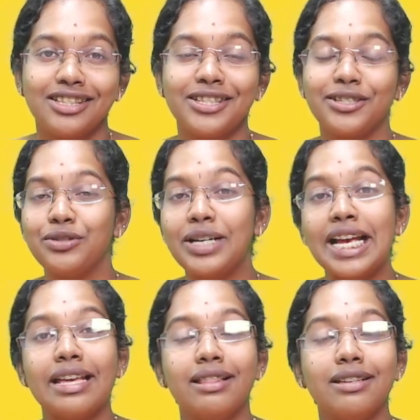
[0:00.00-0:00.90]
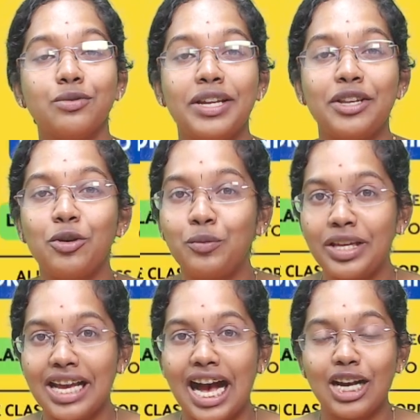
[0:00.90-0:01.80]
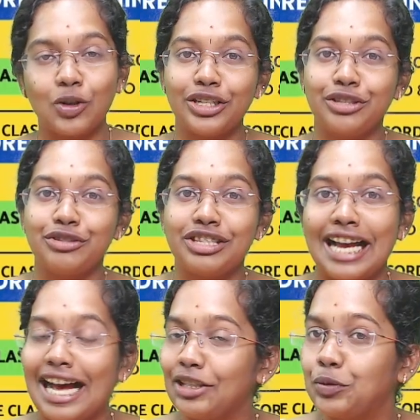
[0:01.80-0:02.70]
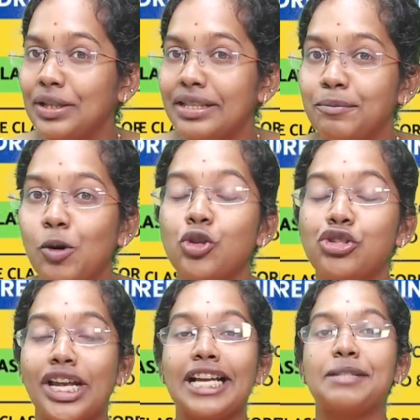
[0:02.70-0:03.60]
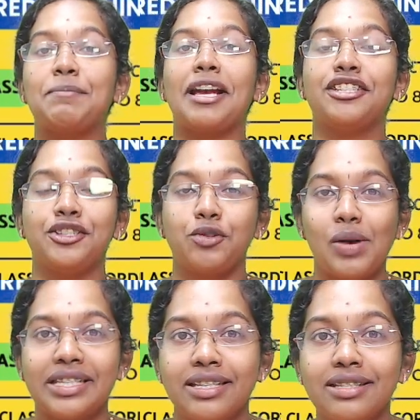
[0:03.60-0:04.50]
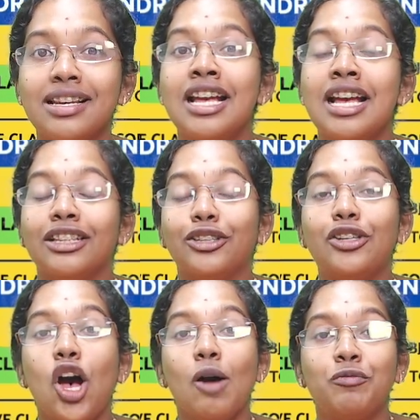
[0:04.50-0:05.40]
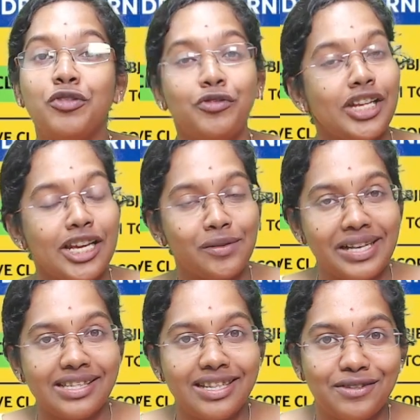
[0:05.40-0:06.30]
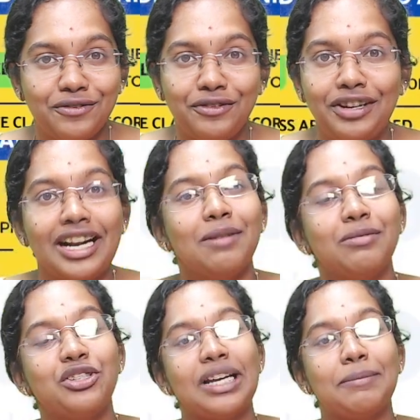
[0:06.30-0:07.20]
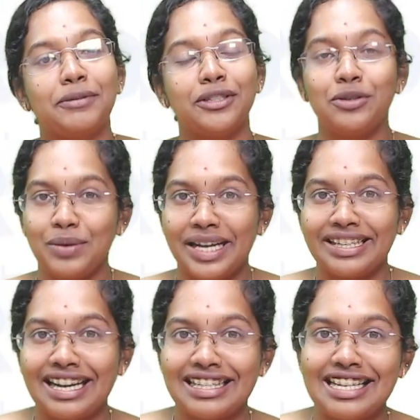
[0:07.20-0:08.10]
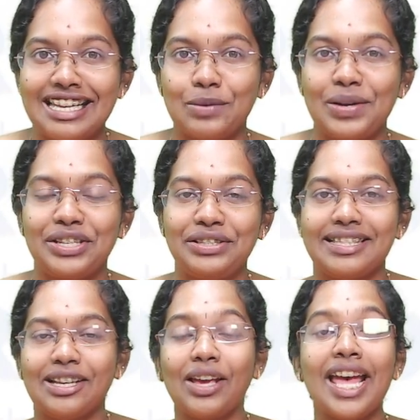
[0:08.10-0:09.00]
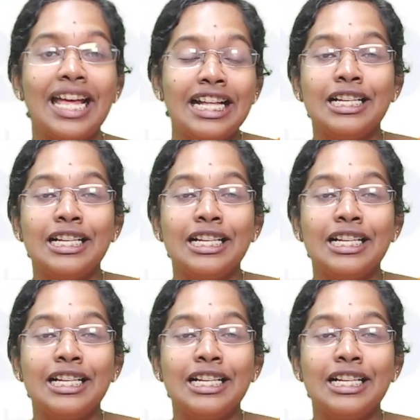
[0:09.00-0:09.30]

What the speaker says: So today in this video, we are going to start with the most expected questions, the top 50 questions from the chapter Quadratic Equations, okay?